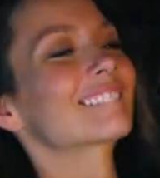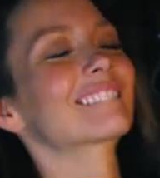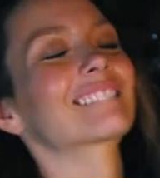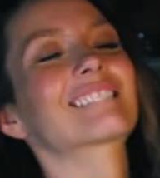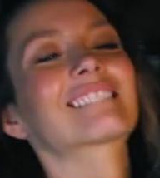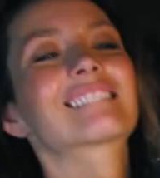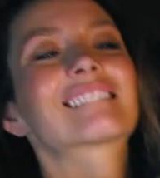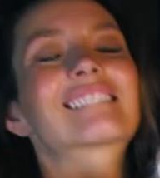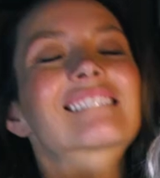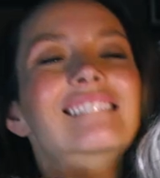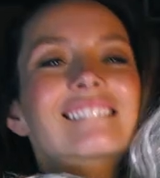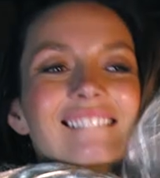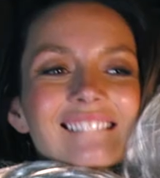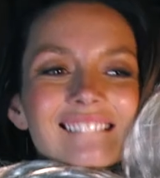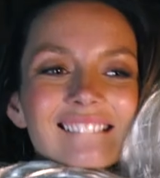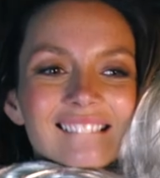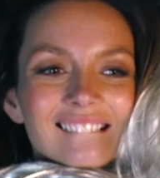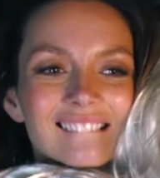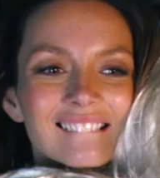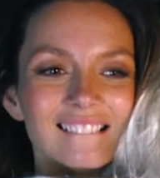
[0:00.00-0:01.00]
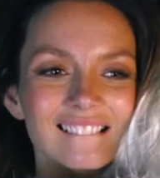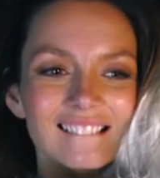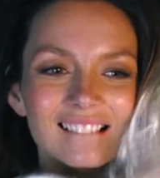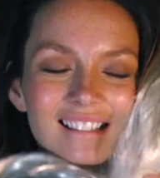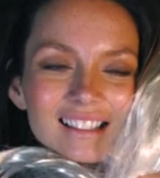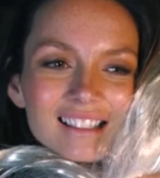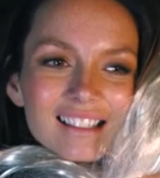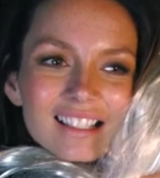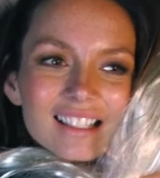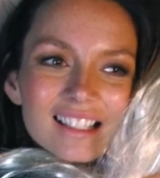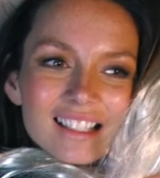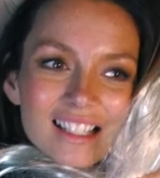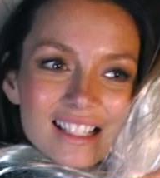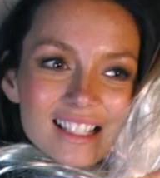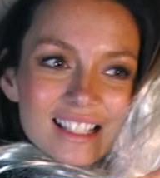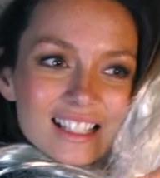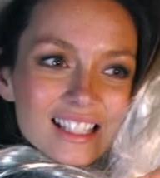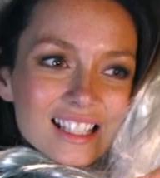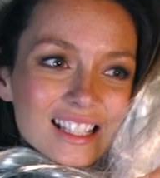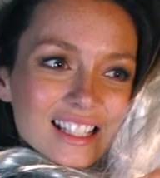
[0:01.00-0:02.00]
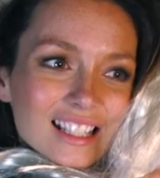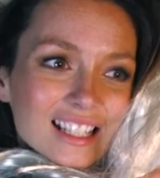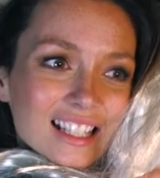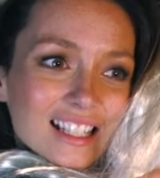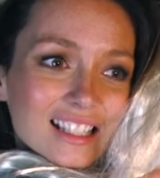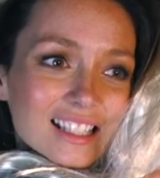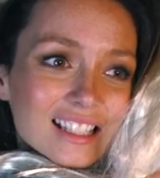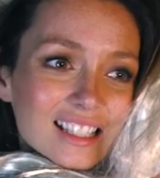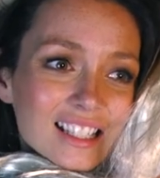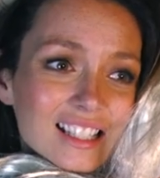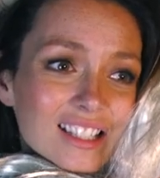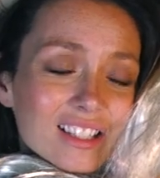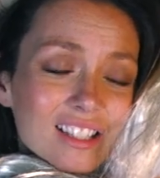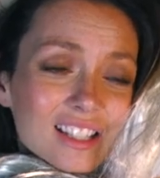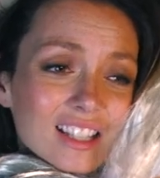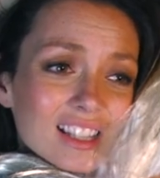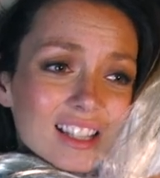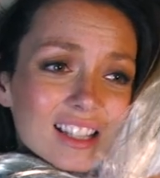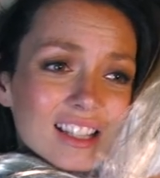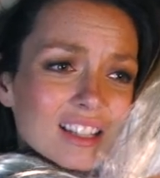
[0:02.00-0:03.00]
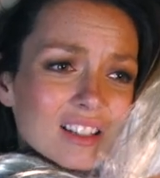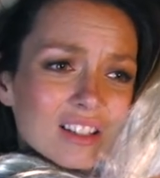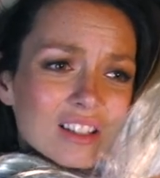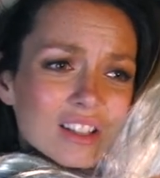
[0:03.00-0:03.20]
Oh my god! This is a dream come true!